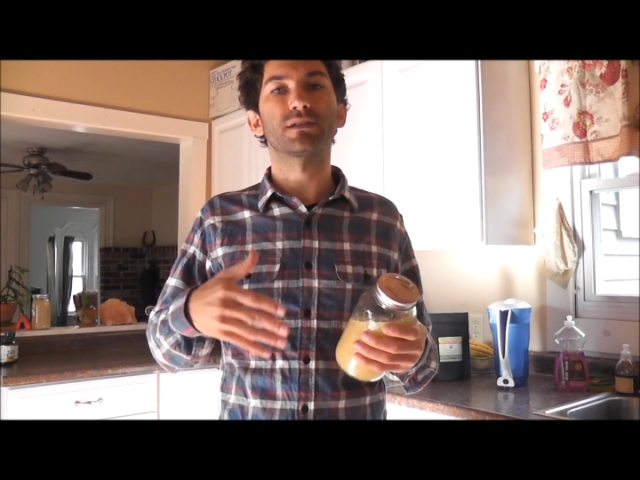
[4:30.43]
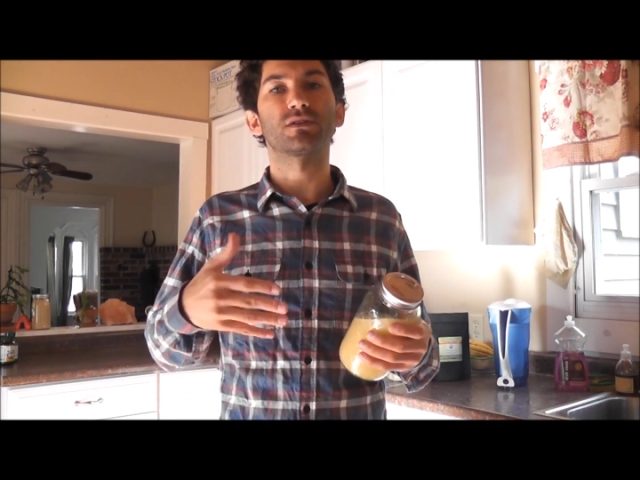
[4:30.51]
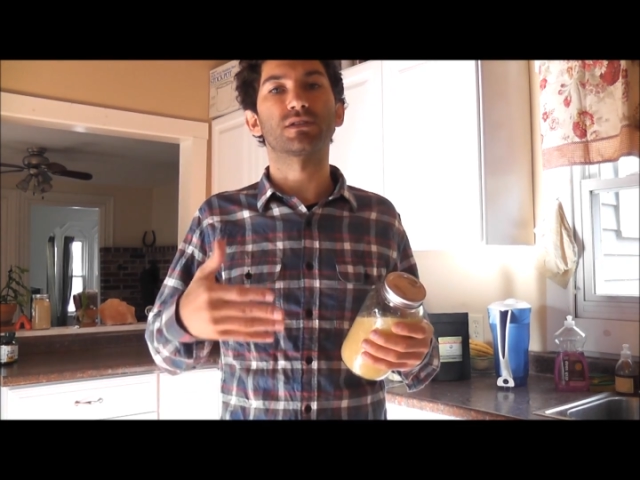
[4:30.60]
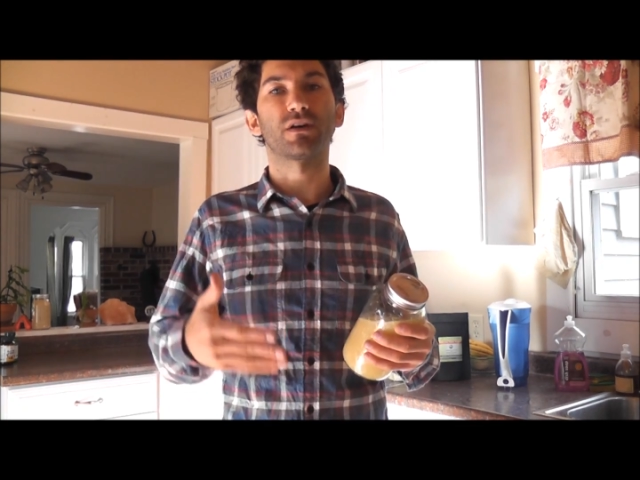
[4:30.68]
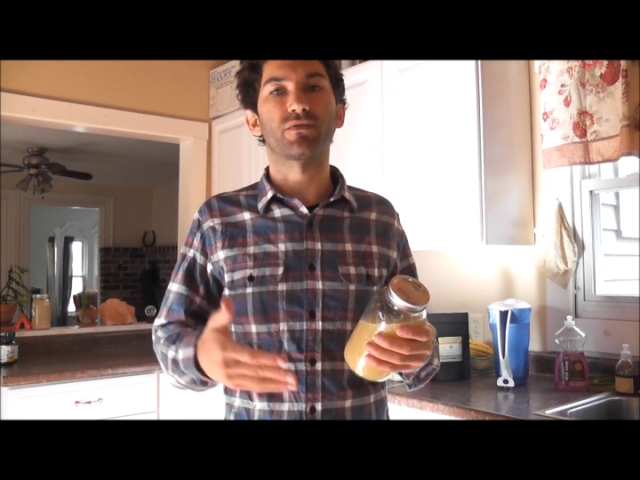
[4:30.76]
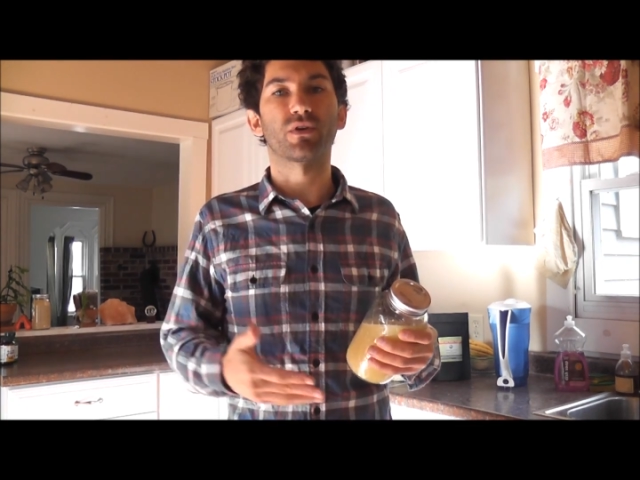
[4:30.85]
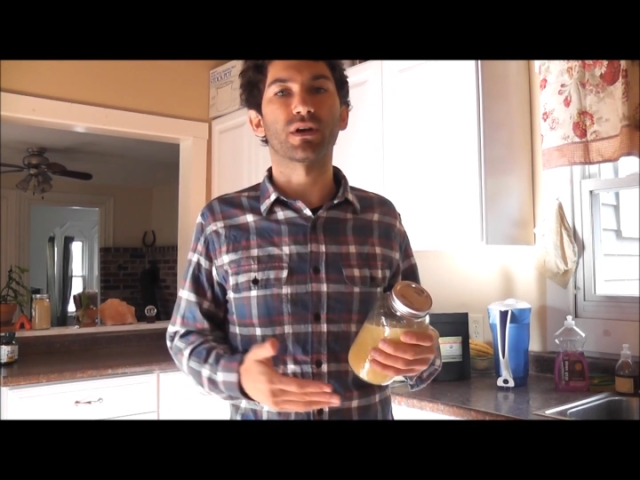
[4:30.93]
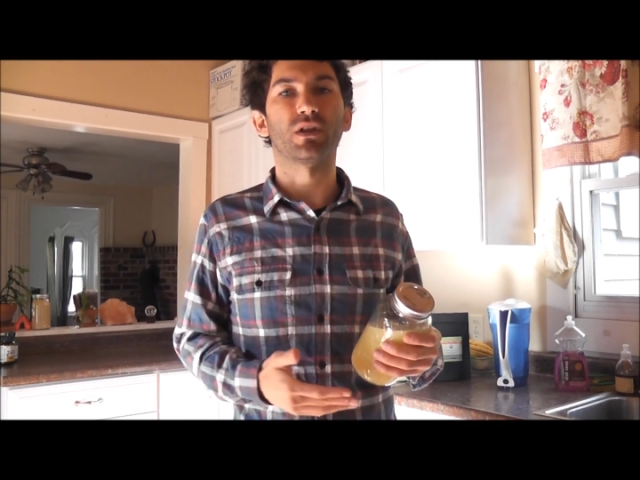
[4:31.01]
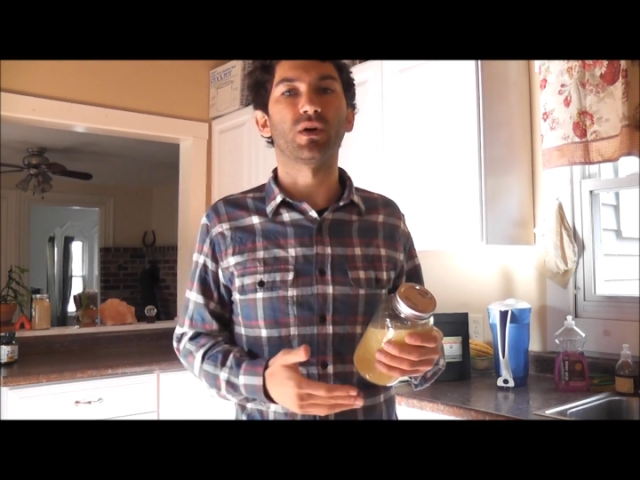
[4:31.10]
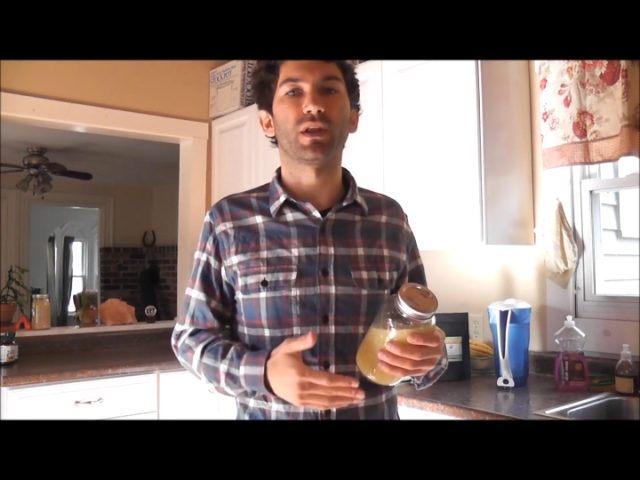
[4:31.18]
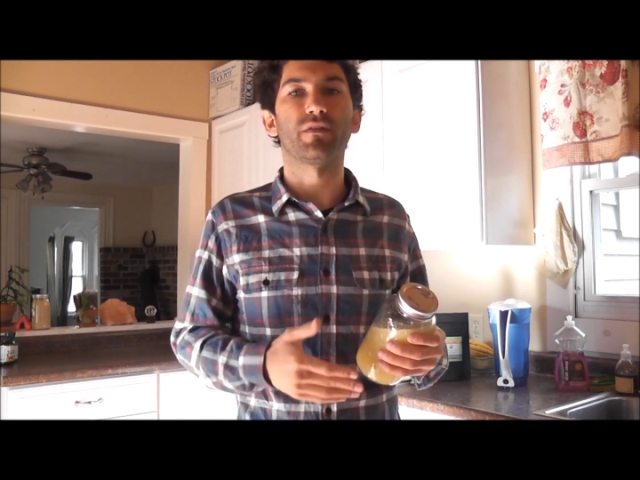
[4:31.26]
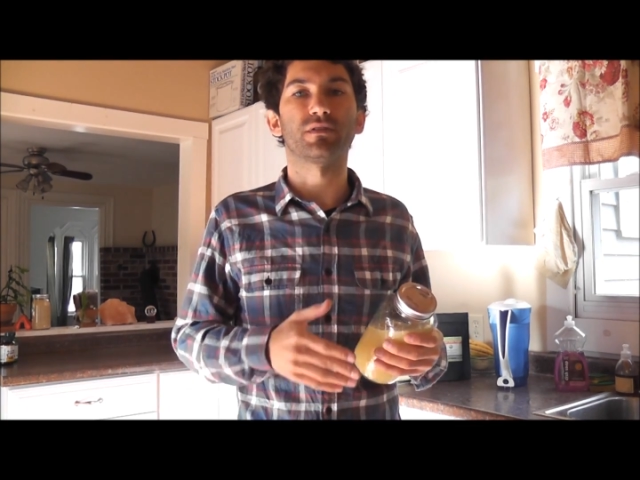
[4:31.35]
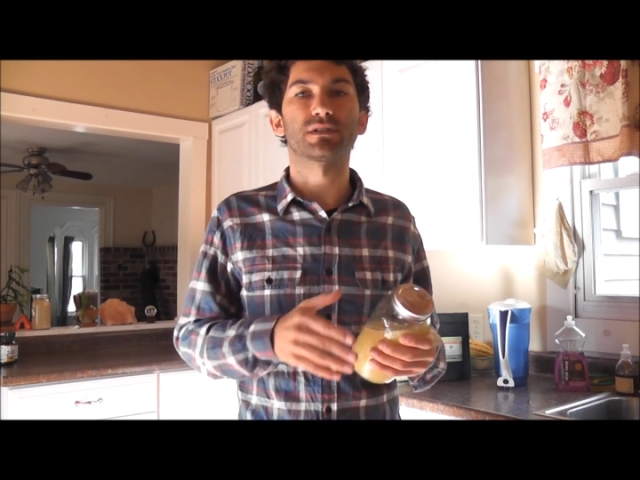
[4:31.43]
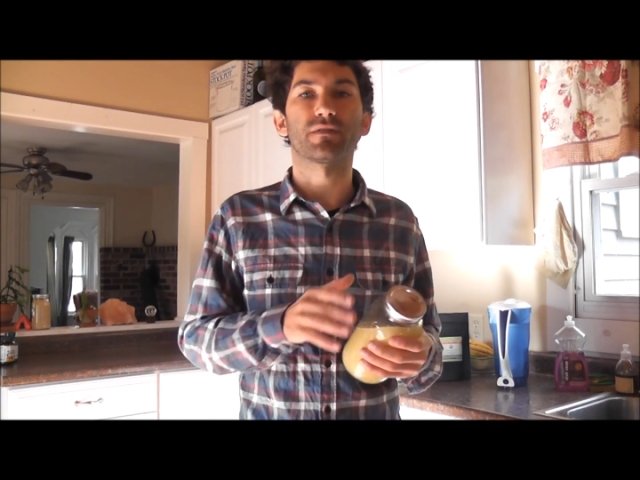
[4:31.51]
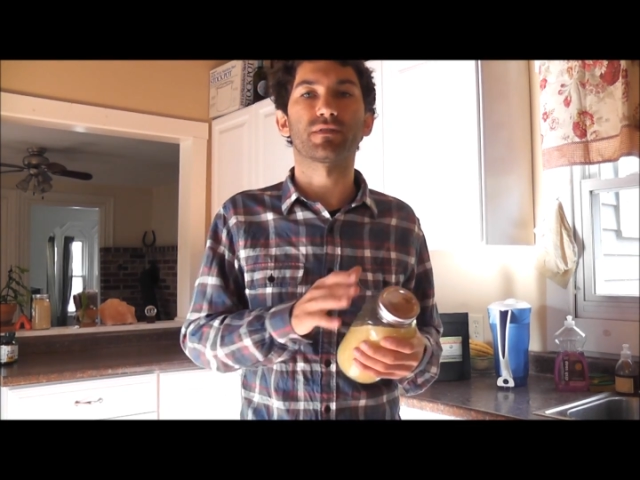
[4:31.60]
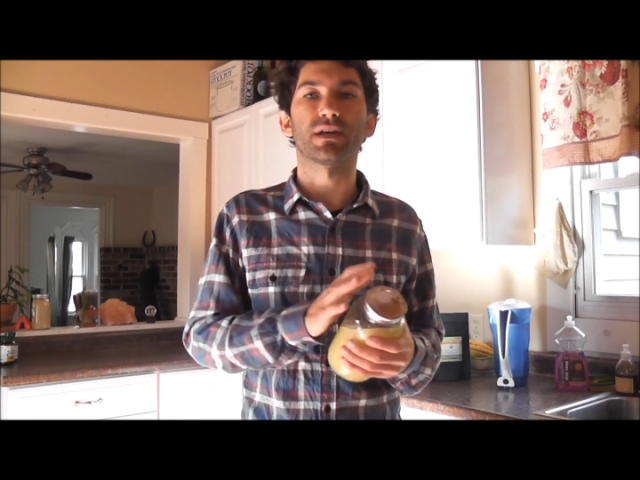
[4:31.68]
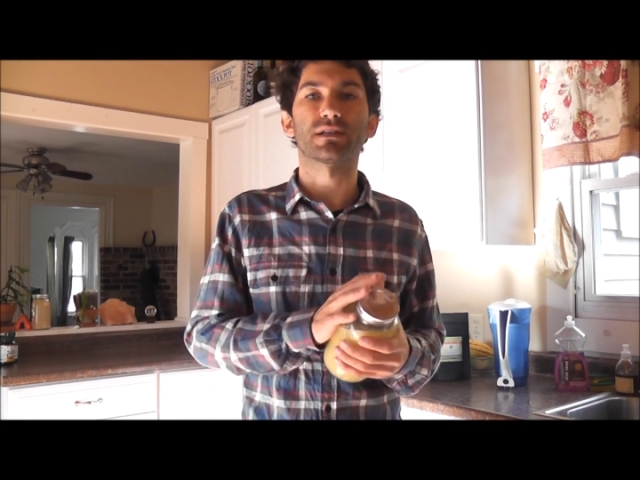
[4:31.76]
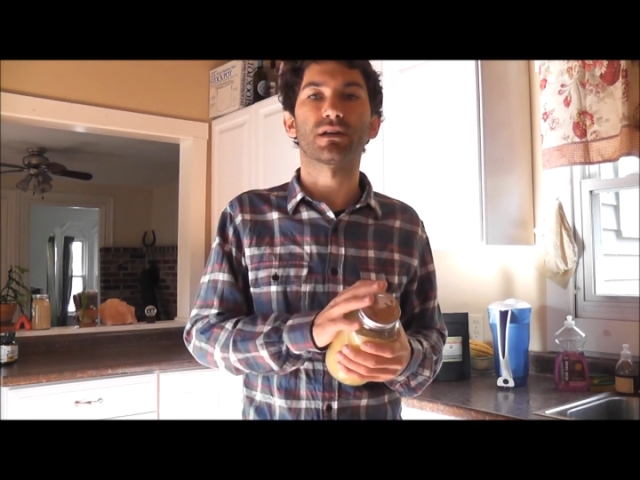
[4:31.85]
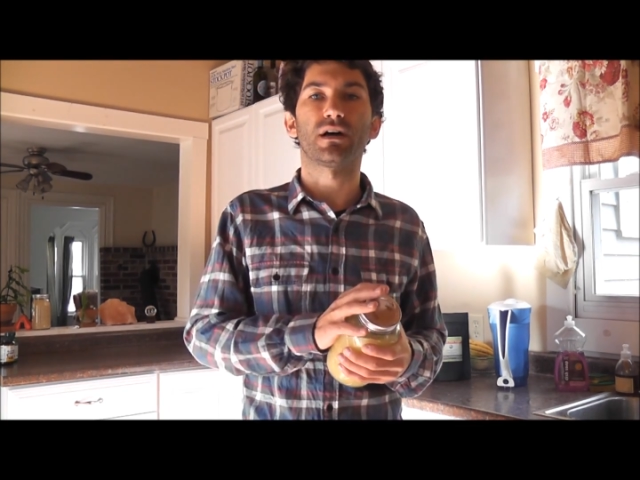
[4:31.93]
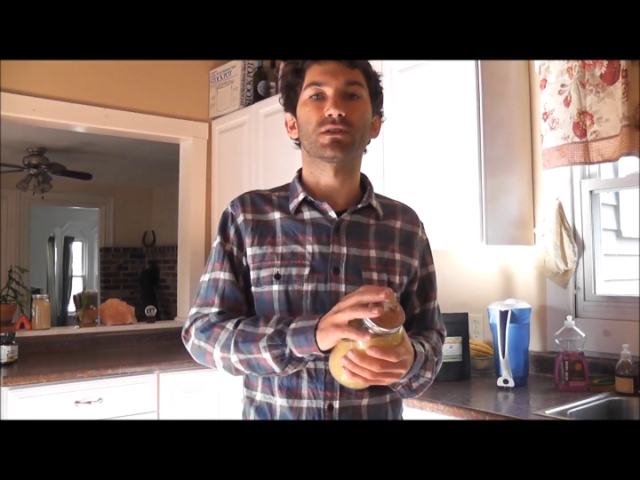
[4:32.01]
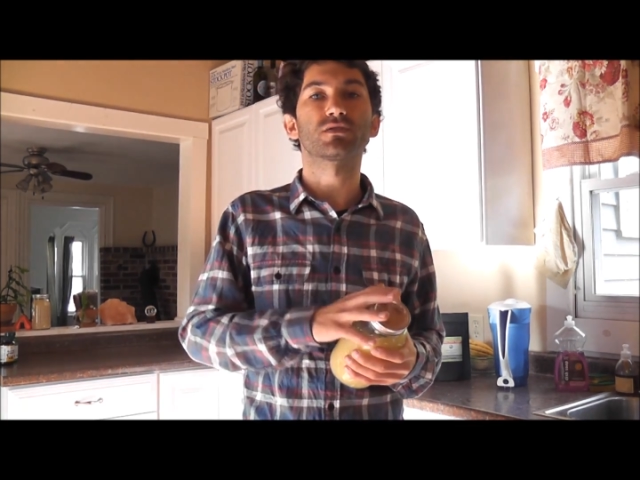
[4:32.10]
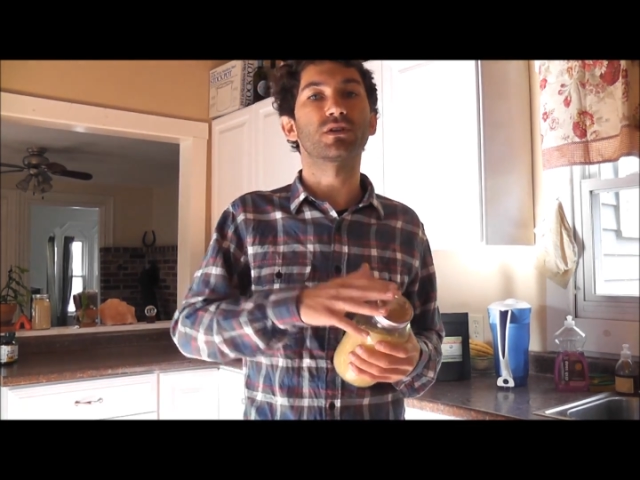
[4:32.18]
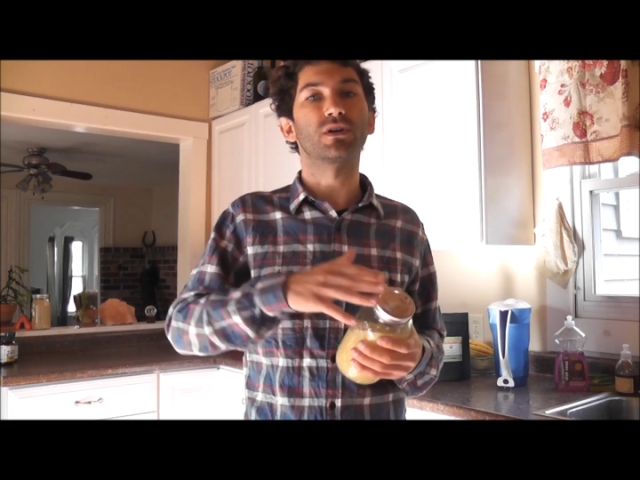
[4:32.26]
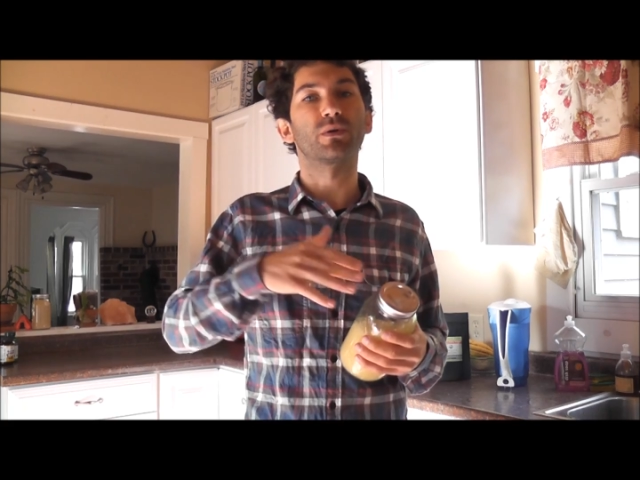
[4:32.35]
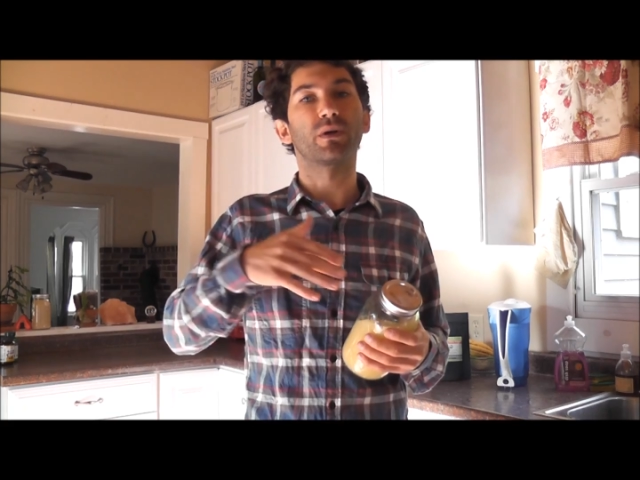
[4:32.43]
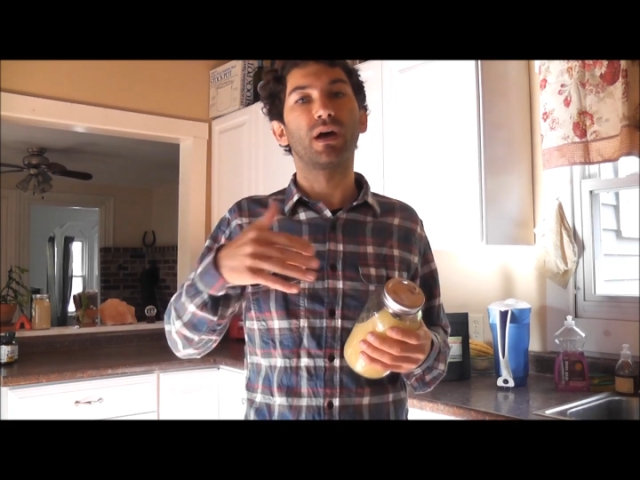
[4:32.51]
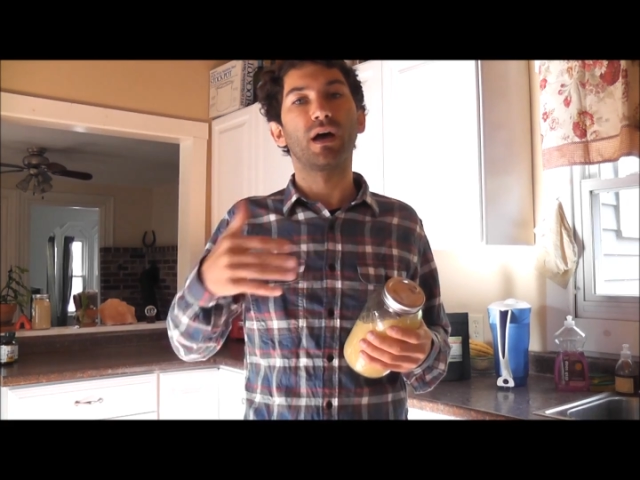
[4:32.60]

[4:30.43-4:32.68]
they're suffering low levels of testosterone,